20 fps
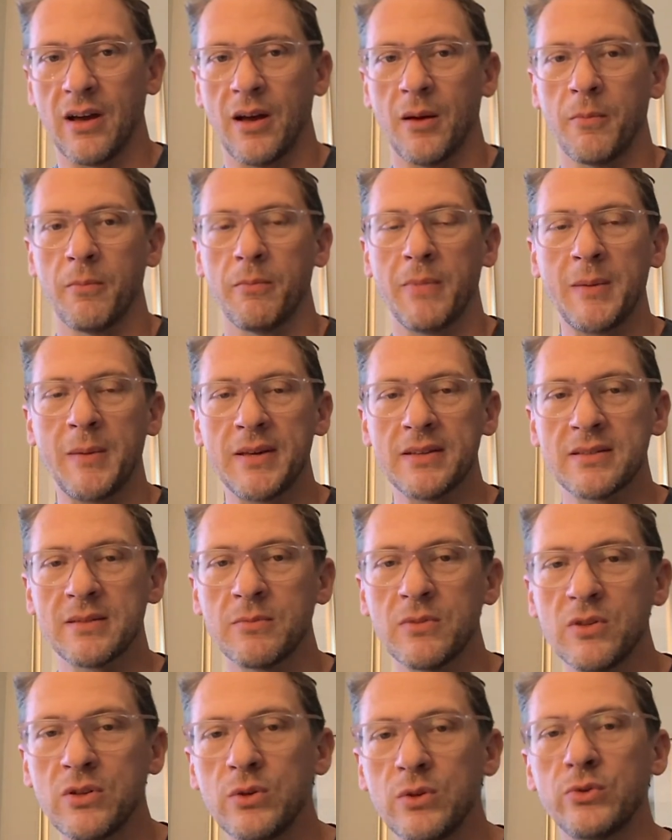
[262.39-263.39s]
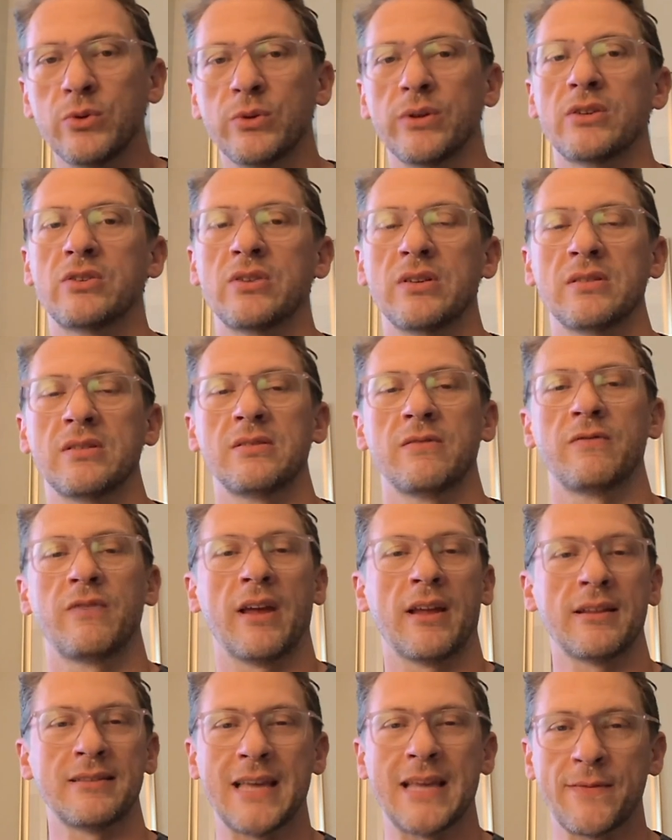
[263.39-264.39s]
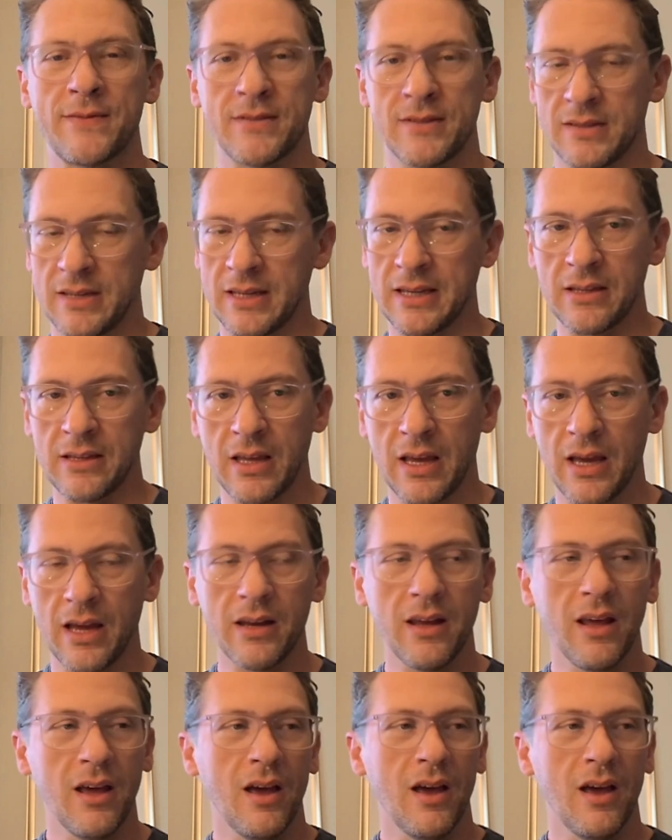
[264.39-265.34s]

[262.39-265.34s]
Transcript: maybe some new traditions that fans haven't seen yet.